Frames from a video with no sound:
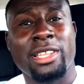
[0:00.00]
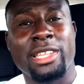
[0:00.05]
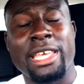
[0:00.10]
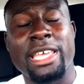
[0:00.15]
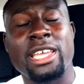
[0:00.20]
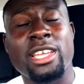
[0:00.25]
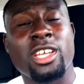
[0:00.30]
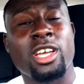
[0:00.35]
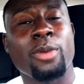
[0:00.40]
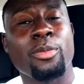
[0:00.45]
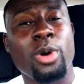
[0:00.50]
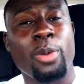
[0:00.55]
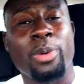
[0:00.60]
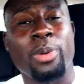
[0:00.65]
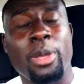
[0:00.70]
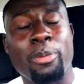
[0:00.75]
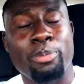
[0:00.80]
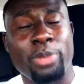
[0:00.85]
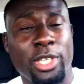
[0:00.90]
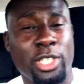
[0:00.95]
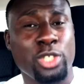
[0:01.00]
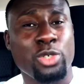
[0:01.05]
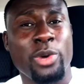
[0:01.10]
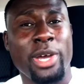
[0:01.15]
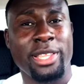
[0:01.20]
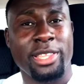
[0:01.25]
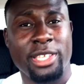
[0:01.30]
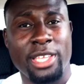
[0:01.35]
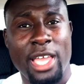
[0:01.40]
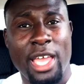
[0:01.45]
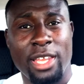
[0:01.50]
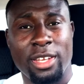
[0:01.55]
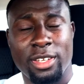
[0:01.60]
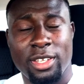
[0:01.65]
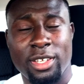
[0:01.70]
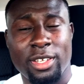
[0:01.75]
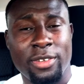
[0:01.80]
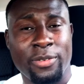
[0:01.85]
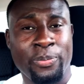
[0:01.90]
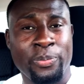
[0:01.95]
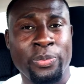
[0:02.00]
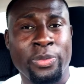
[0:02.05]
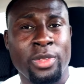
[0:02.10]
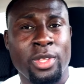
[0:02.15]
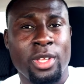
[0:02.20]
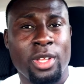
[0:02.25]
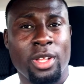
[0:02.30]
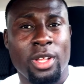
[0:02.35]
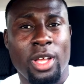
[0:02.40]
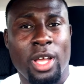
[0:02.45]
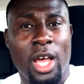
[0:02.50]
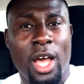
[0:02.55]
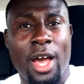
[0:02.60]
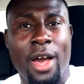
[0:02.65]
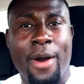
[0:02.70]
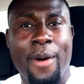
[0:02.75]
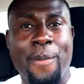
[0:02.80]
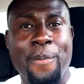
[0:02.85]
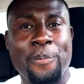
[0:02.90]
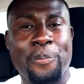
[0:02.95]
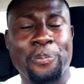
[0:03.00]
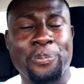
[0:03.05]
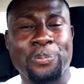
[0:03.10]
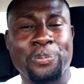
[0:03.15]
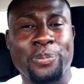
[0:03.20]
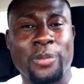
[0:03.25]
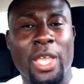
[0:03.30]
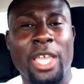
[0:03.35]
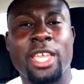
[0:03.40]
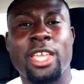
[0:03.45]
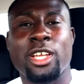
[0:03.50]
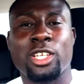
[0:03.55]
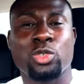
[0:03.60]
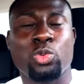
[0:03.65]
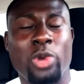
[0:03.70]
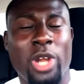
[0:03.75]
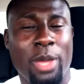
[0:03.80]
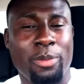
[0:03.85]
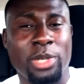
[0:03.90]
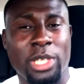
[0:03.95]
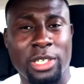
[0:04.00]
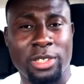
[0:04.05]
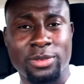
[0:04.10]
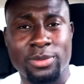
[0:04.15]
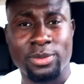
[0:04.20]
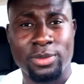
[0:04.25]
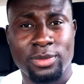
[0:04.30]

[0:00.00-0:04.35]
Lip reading: they can come up and beat you at the end. And here's what I mean.